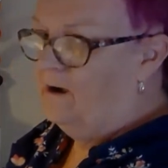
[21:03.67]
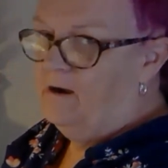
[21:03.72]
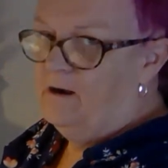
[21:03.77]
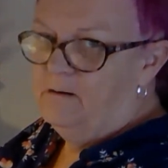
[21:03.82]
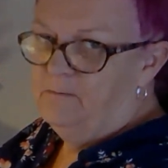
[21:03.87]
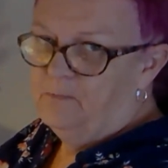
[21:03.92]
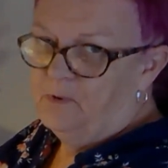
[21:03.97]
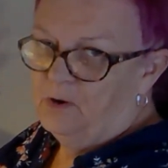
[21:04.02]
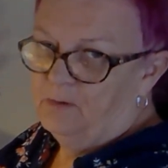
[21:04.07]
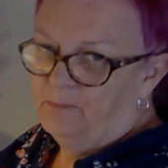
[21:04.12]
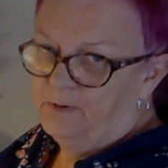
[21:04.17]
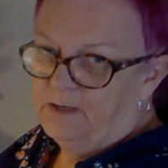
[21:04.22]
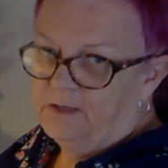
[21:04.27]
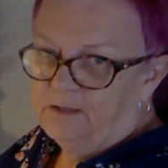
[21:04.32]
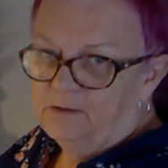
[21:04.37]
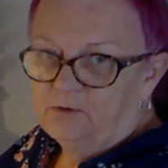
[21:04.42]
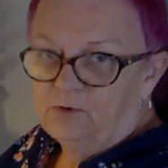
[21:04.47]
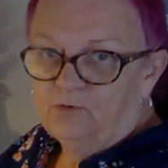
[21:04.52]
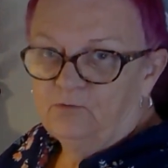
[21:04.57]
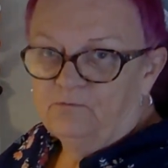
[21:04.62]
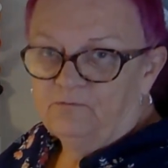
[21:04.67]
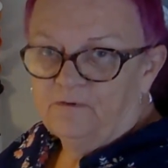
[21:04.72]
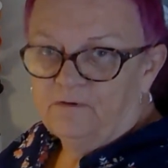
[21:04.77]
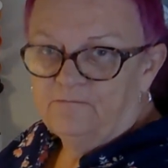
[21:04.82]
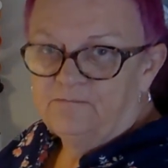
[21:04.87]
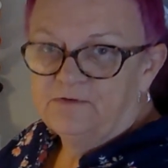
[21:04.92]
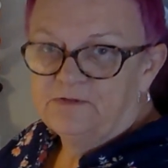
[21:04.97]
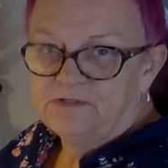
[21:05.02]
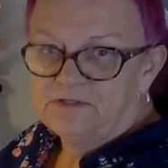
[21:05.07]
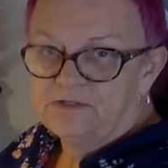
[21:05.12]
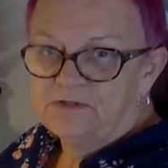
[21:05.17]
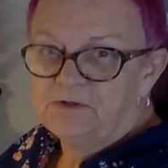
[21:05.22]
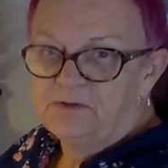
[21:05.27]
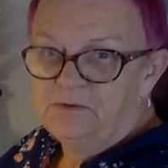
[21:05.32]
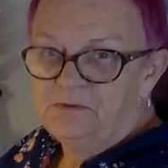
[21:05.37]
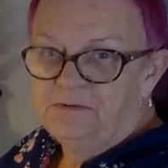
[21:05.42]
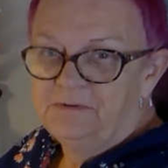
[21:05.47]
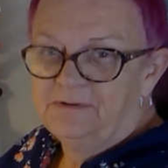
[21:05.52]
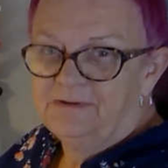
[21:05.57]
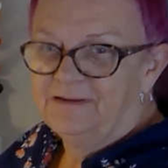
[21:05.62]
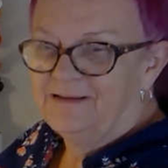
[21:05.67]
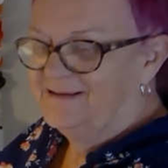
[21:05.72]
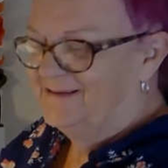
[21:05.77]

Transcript: I might be able to do feathers soon.